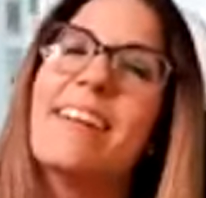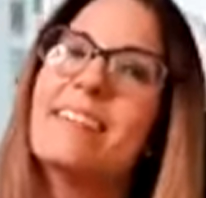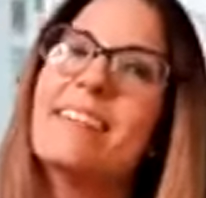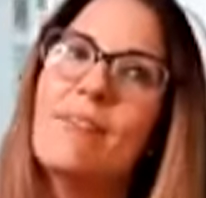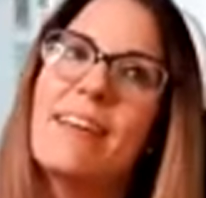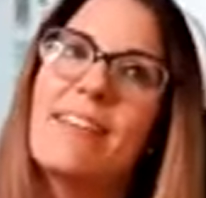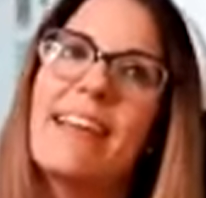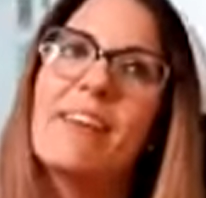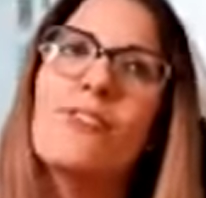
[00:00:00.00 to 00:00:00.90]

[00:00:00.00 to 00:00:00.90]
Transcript: Stephanie, thank you so much.